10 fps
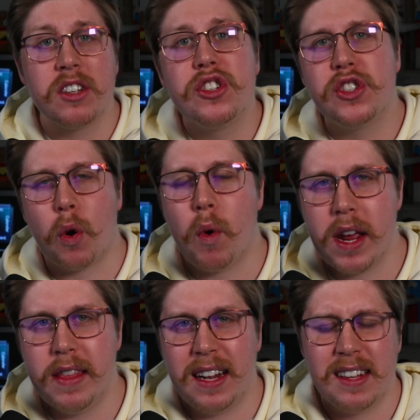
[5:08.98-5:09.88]
story
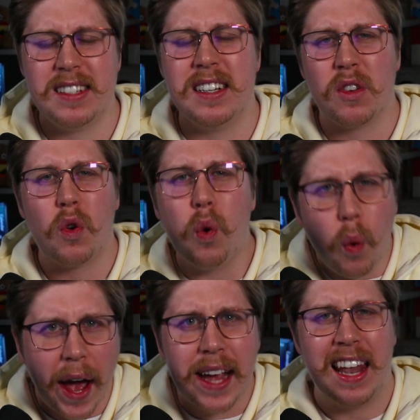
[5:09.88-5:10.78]
that doesn't
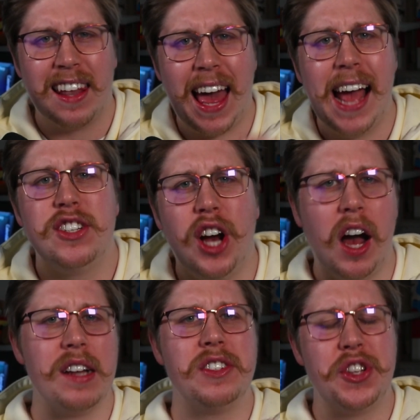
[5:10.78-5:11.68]
quite latch
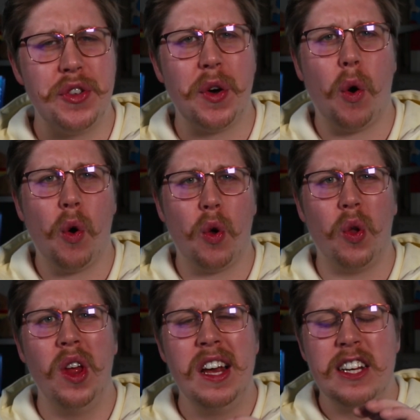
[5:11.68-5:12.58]
on to the
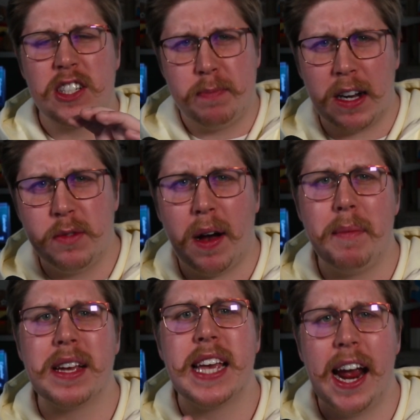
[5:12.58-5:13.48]
whole SpongeBob
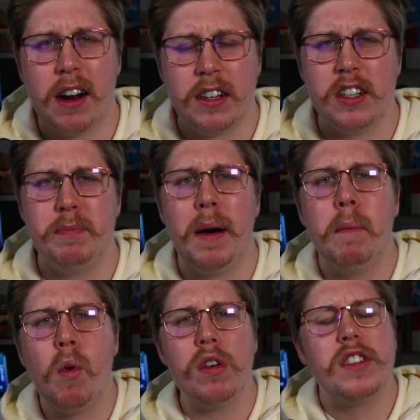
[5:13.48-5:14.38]
and characters, but
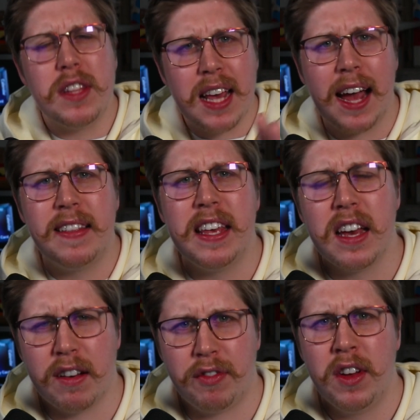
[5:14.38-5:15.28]
more to the
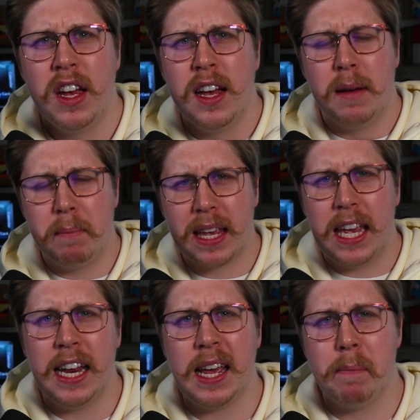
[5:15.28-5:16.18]
idea of
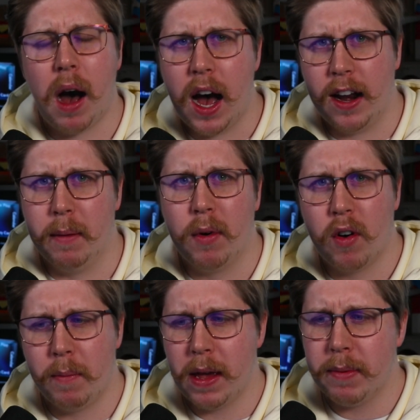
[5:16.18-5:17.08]
Bikini Bottom,
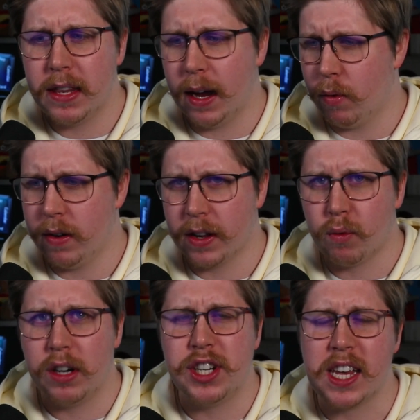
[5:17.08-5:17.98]
or maybe that were in the
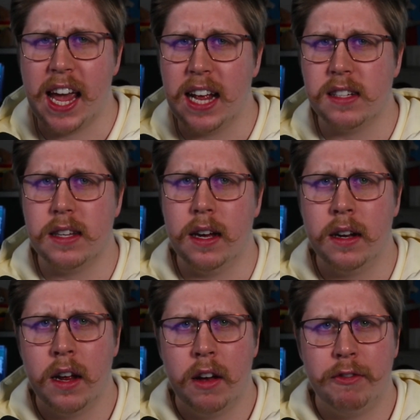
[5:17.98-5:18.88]
crunchy cans, the
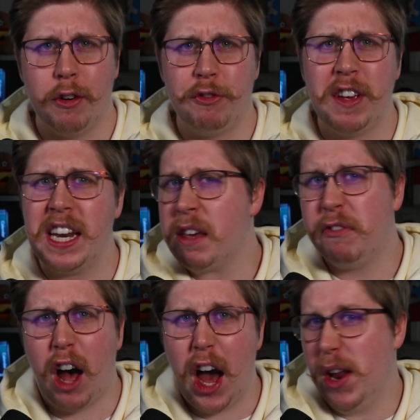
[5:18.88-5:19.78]
Fofini
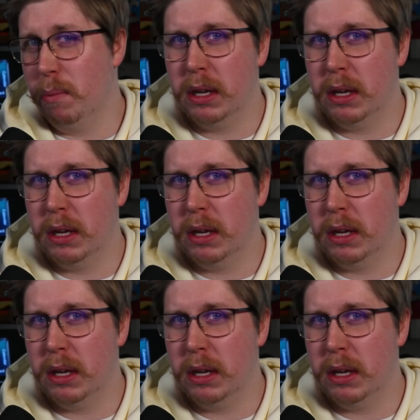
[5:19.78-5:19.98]
Fottom.